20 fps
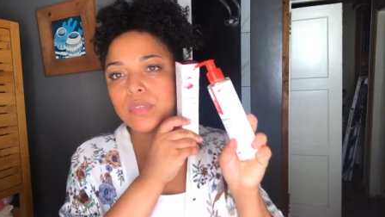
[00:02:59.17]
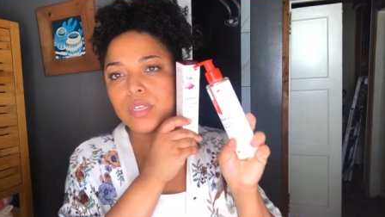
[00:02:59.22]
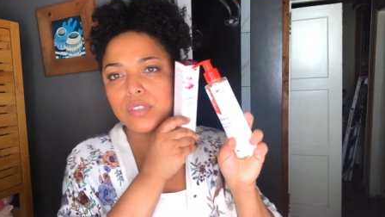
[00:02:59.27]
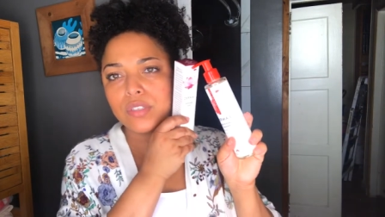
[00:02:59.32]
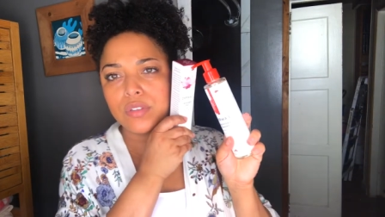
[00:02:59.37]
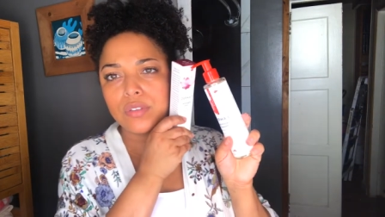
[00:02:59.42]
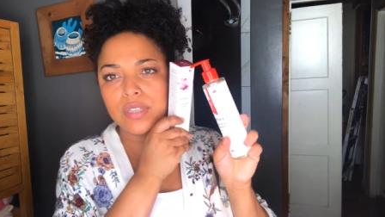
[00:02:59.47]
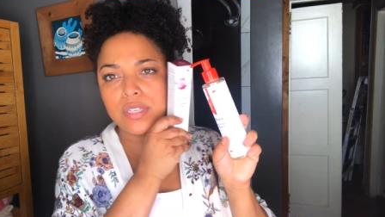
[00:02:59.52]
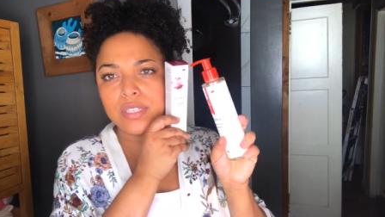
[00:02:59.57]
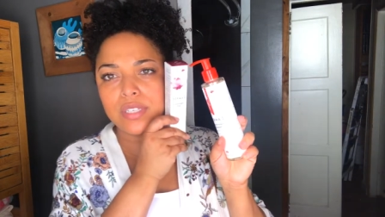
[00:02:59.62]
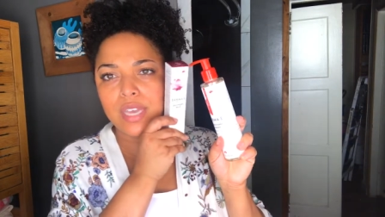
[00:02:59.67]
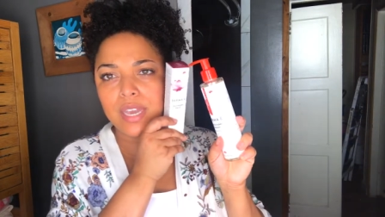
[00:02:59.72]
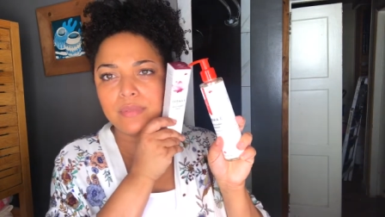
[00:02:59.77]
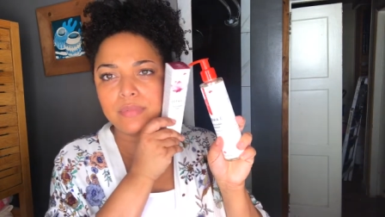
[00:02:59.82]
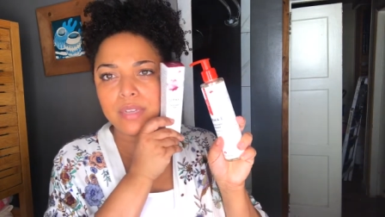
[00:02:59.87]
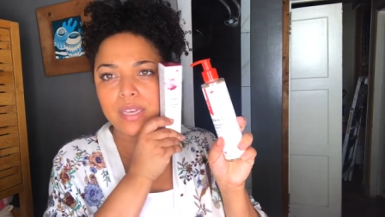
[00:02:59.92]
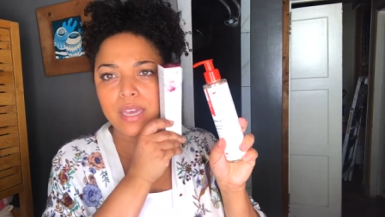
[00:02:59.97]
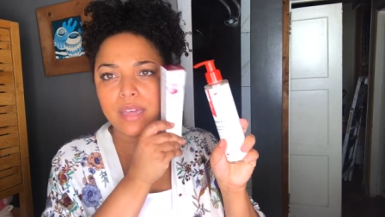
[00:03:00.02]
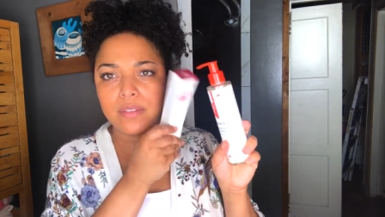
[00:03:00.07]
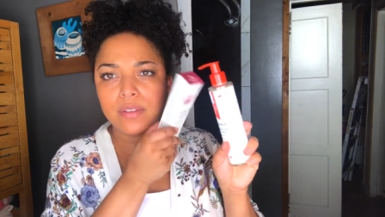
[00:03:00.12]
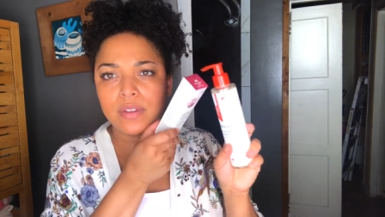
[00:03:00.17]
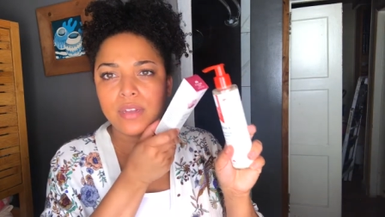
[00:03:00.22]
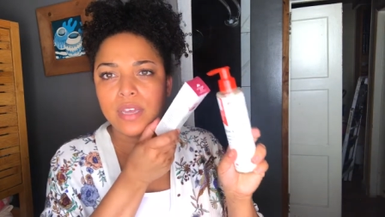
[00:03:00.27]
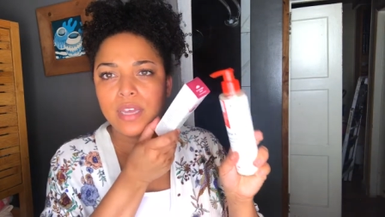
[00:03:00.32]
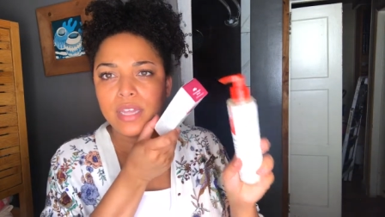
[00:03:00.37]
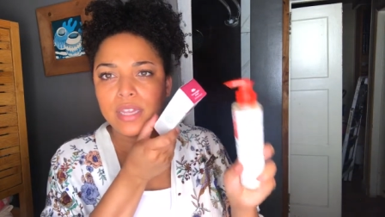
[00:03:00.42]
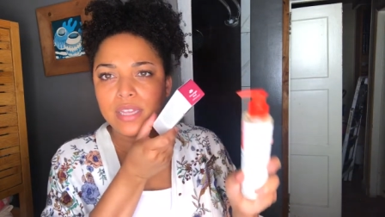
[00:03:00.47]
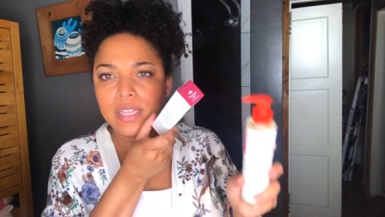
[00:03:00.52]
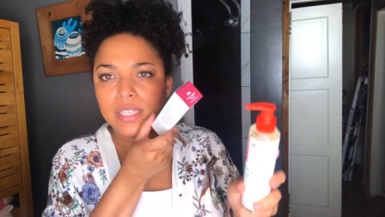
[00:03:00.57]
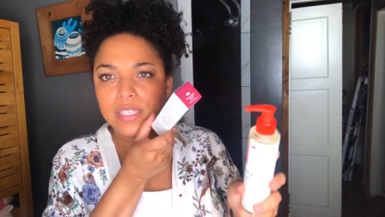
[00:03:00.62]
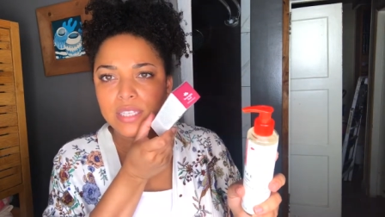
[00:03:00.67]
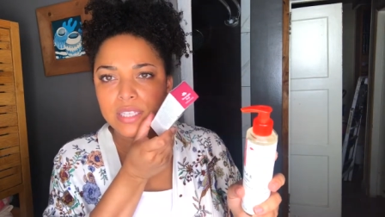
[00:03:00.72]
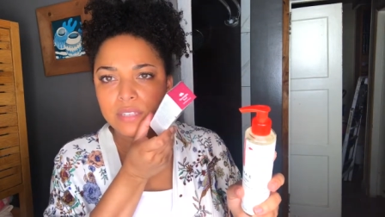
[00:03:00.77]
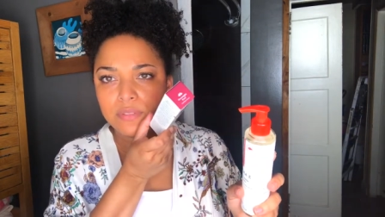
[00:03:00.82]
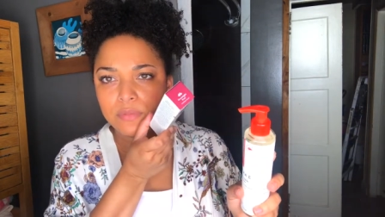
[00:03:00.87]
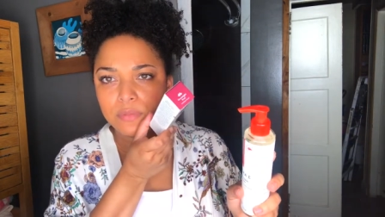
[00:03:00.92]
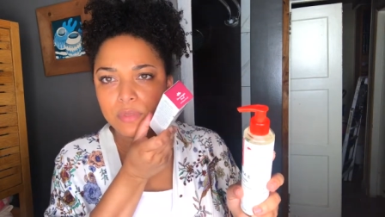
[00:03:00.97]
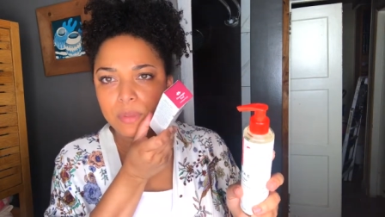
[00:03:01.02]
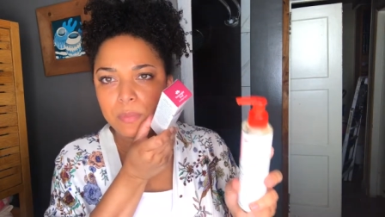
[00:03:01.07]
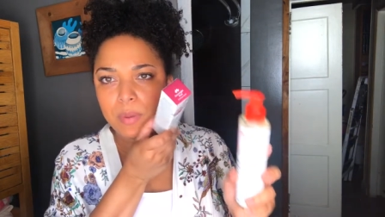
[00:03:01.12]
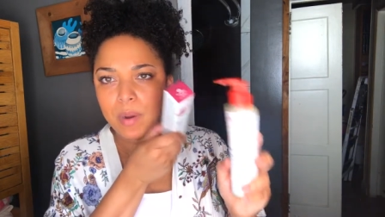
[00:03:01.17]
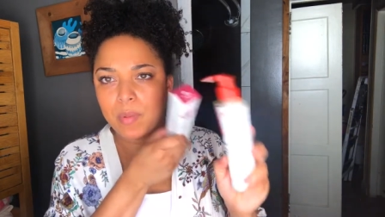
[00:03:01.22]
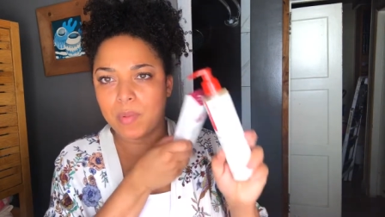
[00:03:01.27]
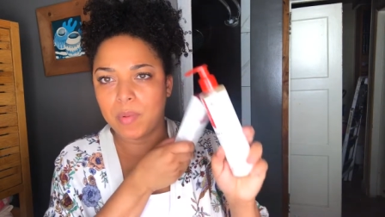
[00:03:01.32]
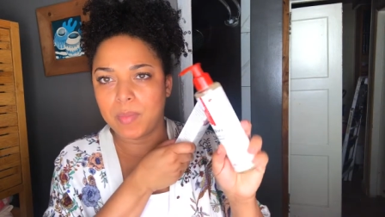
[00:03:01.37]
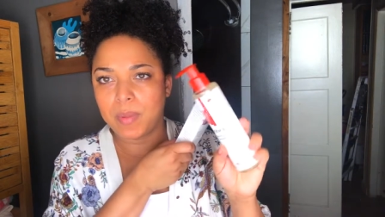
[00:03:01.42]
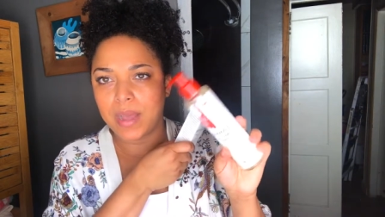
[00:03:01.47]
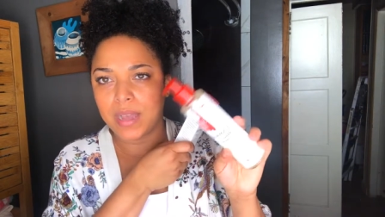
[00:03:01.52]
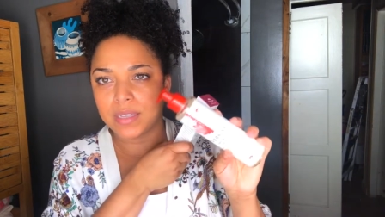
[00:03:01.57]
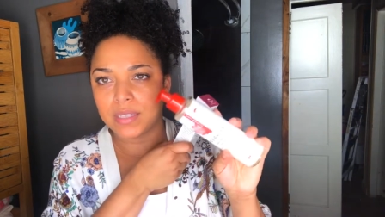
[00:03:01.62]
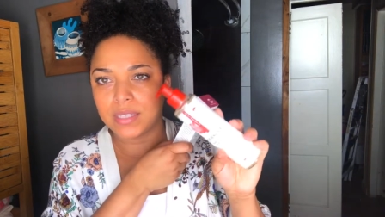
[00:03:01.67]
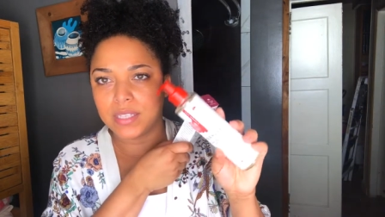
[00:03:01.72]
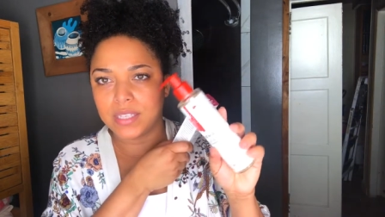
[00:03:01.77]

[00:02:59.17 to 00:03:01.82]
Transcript: So these came together. This is the purple box.